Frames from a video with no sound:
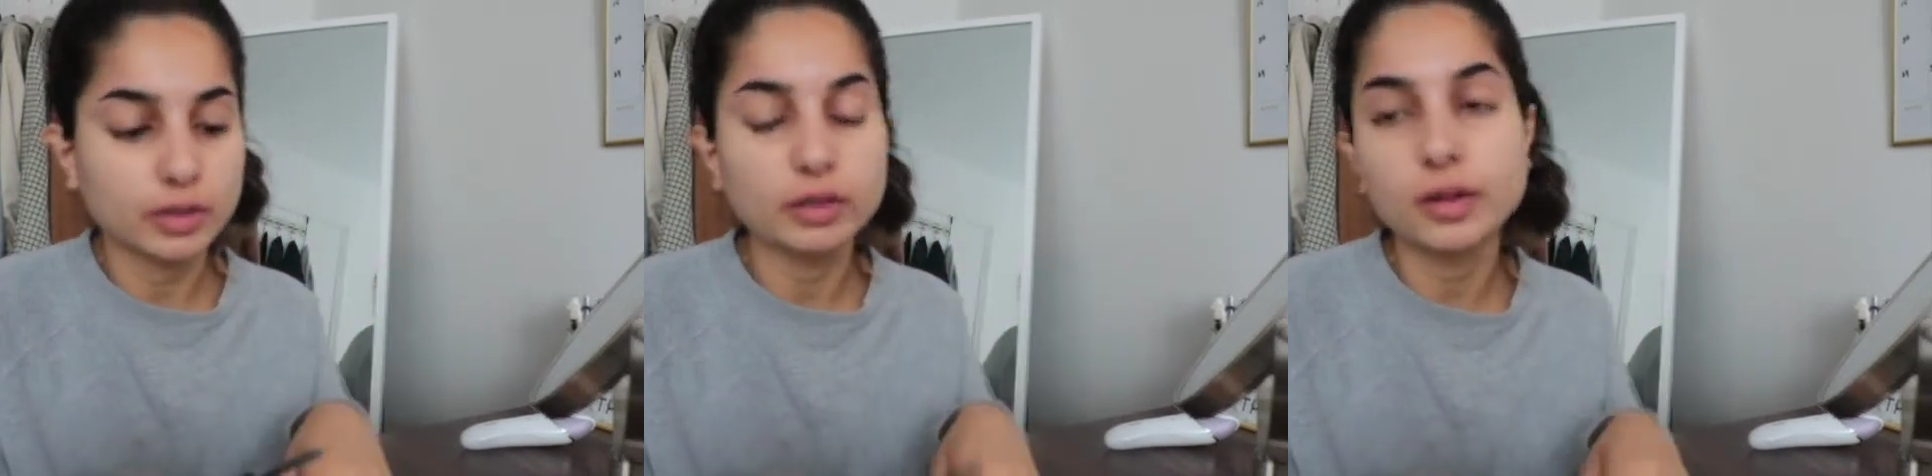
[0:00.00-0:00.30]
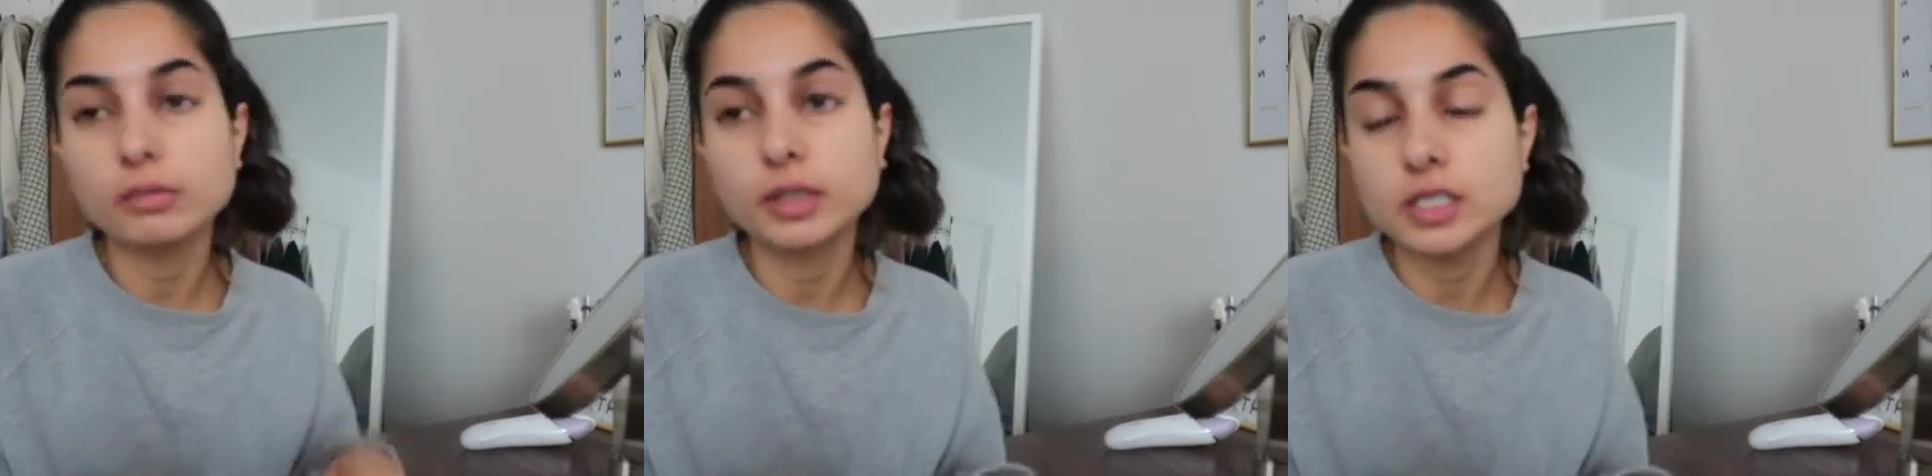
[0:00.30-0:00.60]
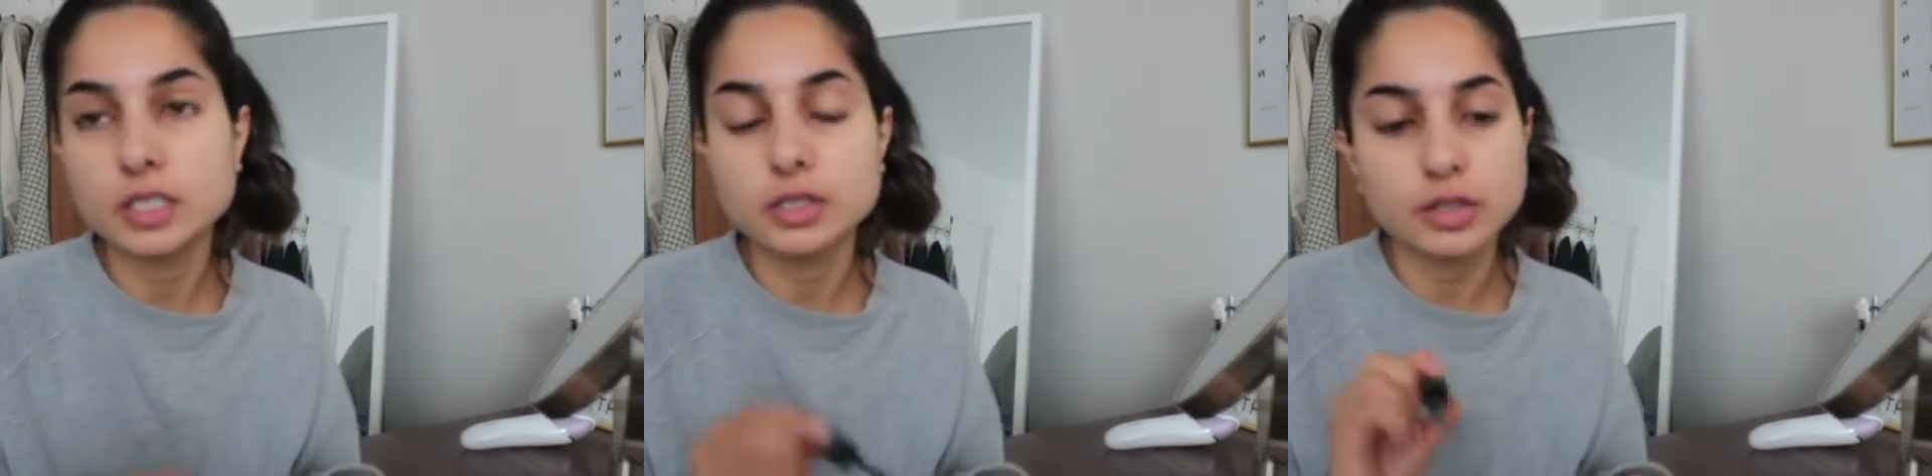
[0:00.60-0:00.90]
but I'm
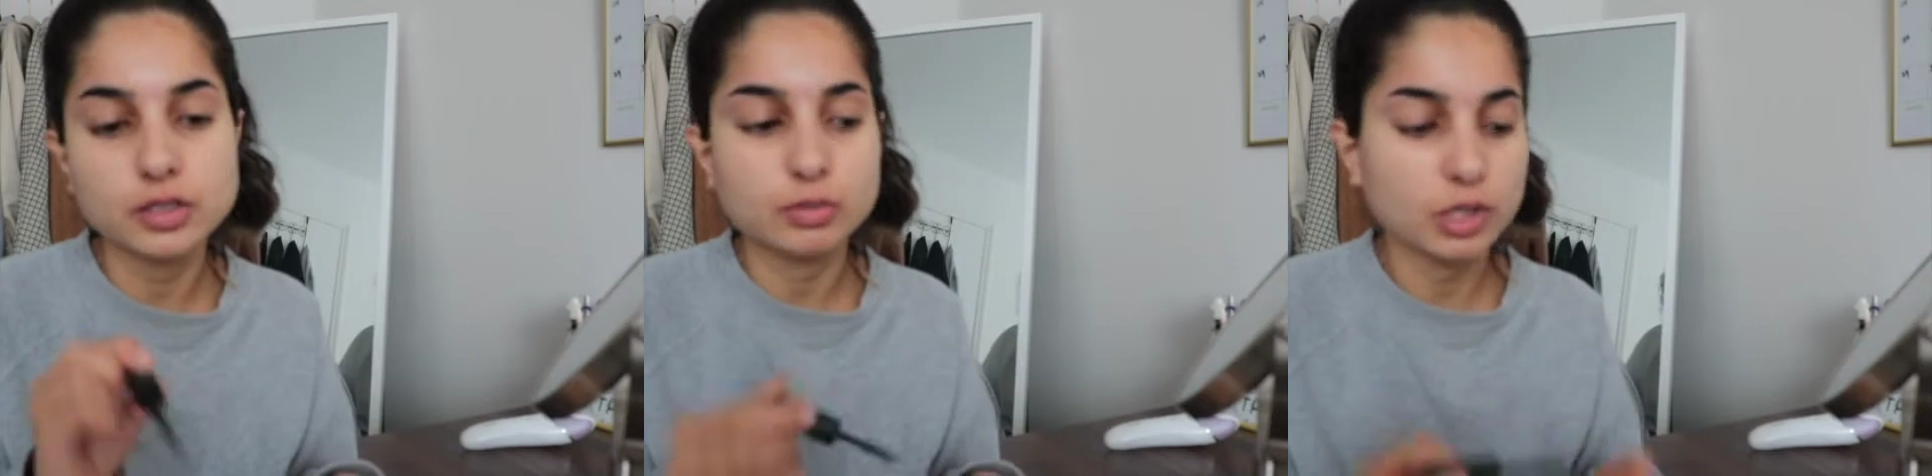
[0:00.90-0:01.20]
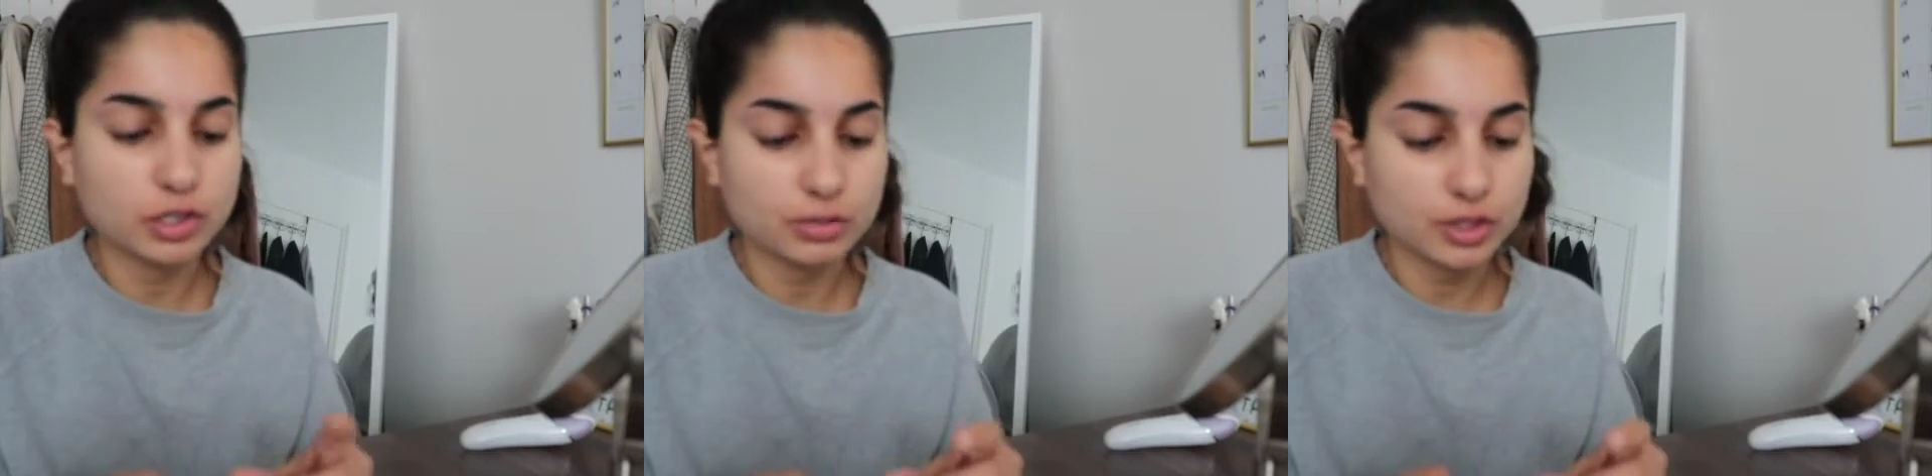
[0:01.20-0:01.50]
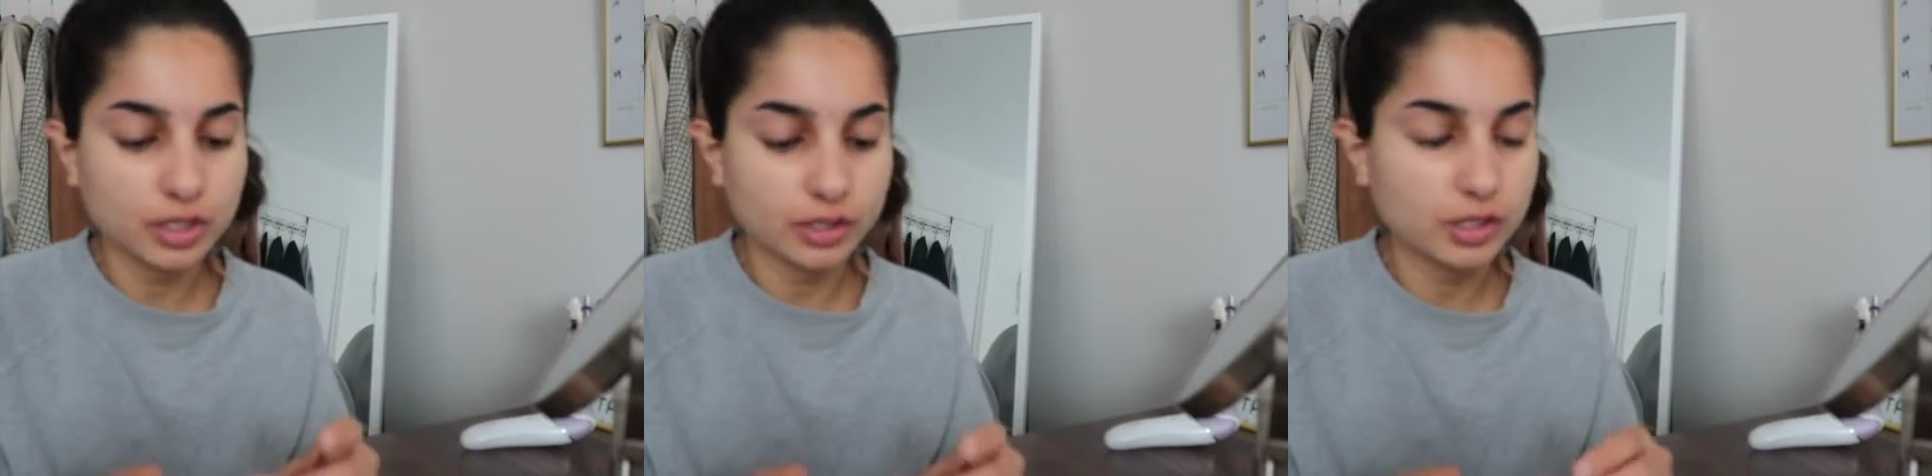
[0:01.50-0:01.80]
lazy, so I just washed a
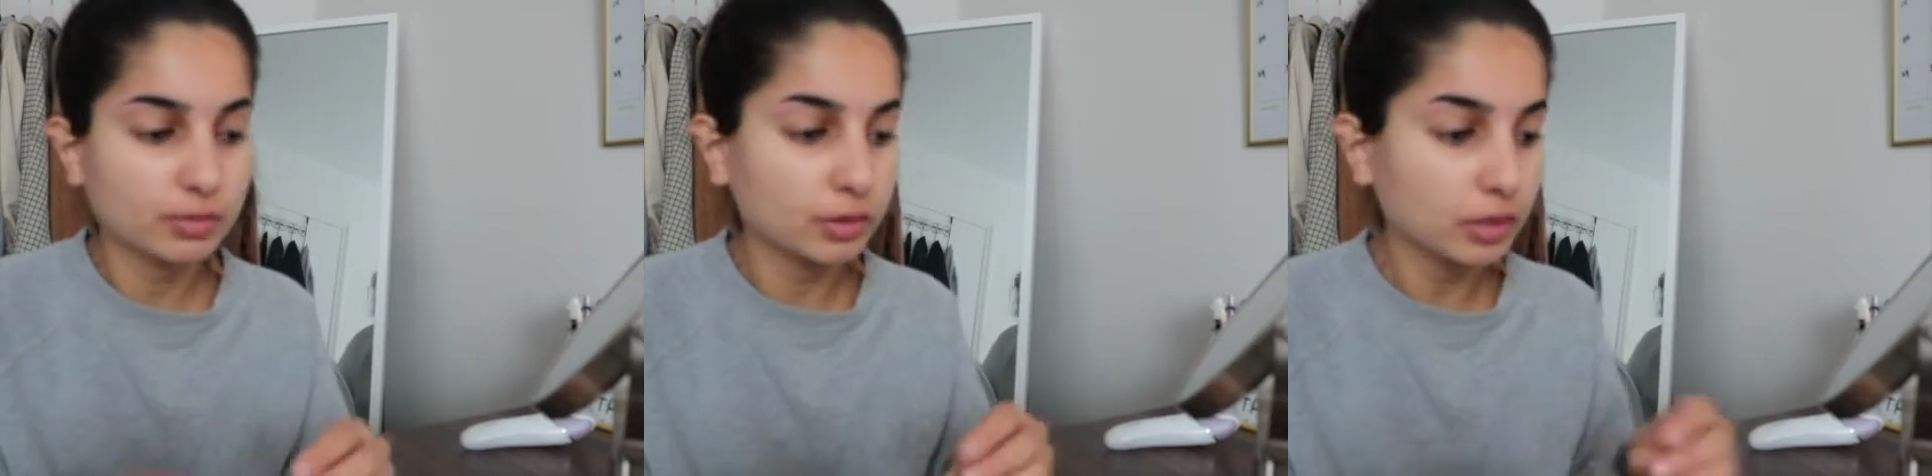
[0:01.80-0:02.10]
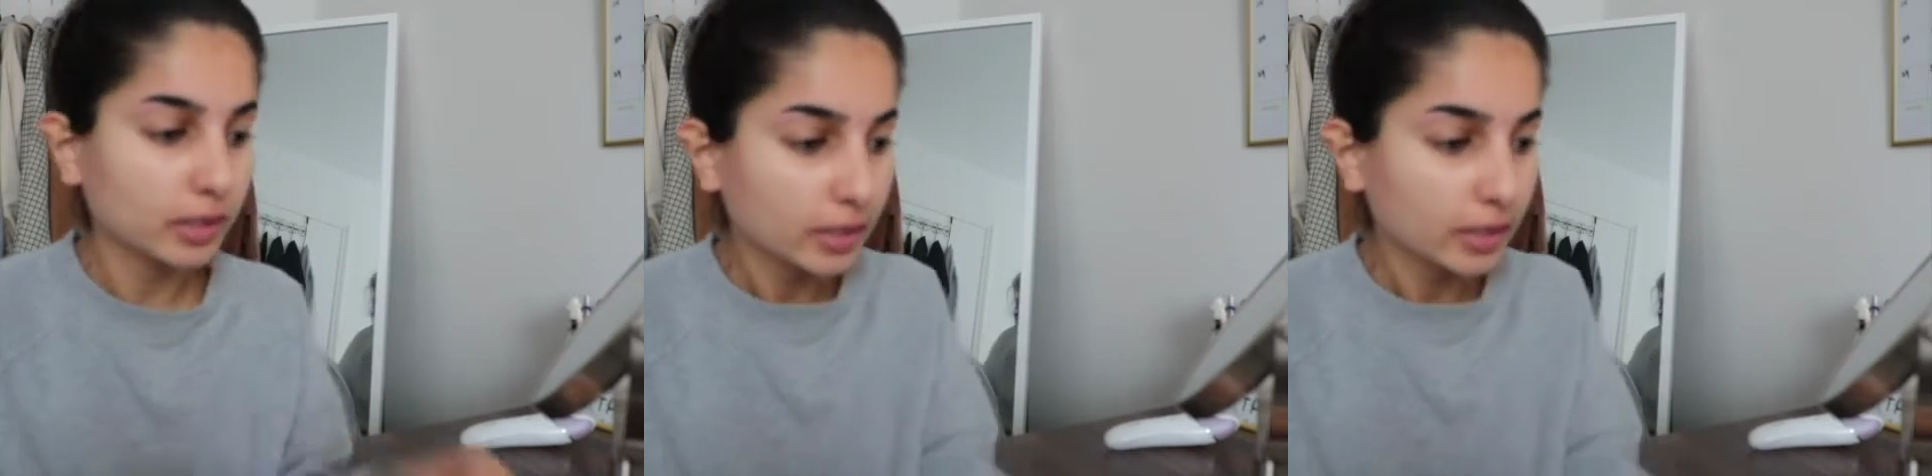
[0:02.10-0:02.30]
mascara spool.